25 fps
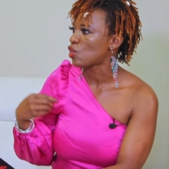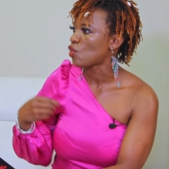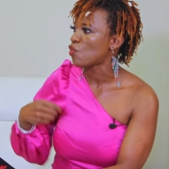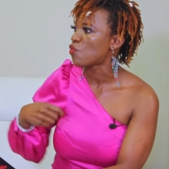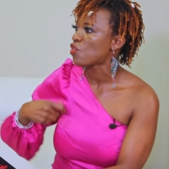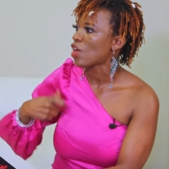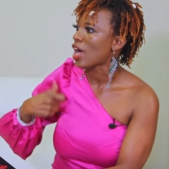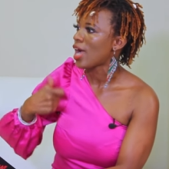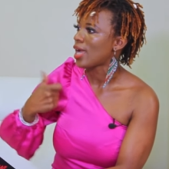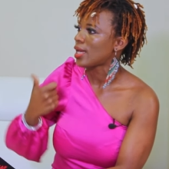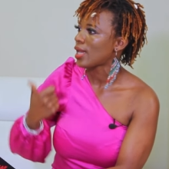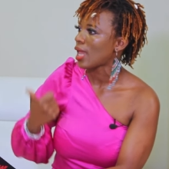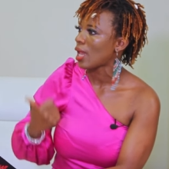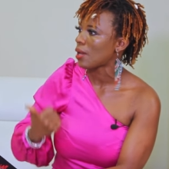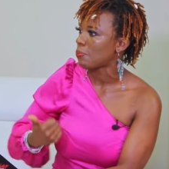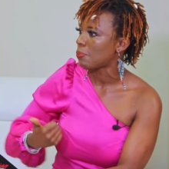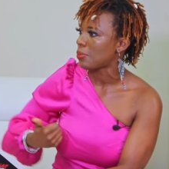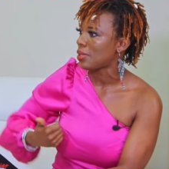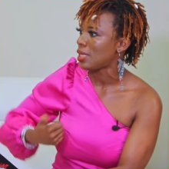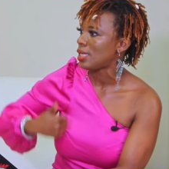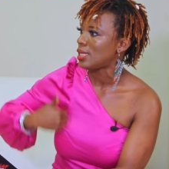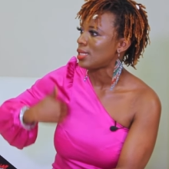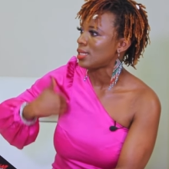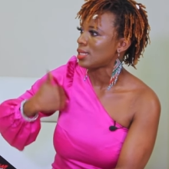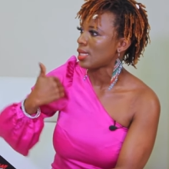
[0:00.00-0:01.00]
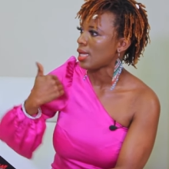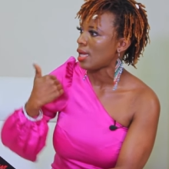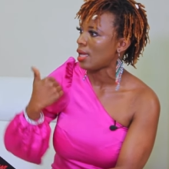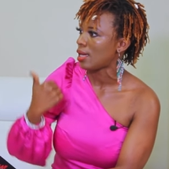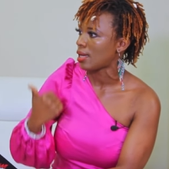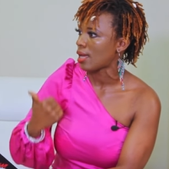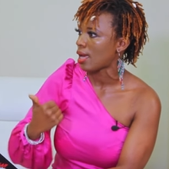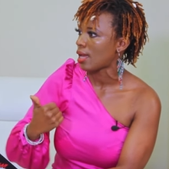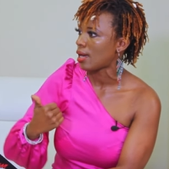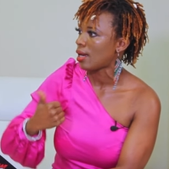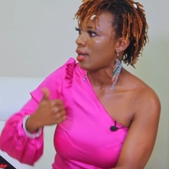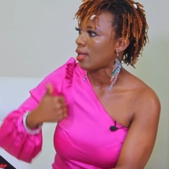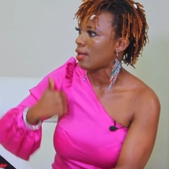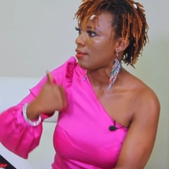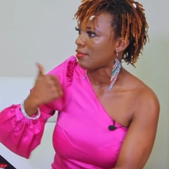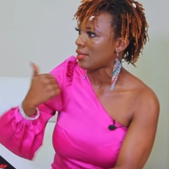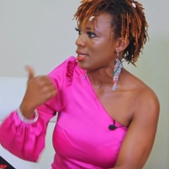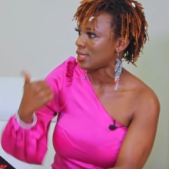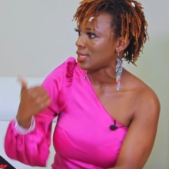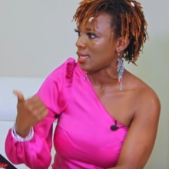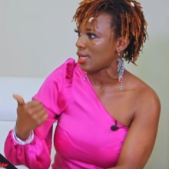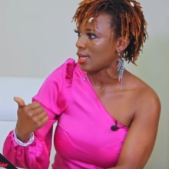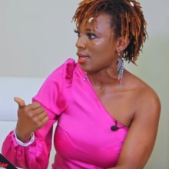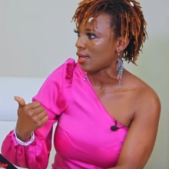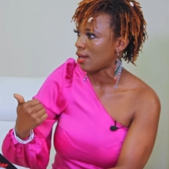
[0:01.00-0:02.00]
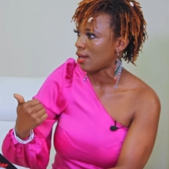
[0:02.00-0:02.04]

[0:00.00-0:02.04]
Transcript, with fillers: to find that peace and that love and take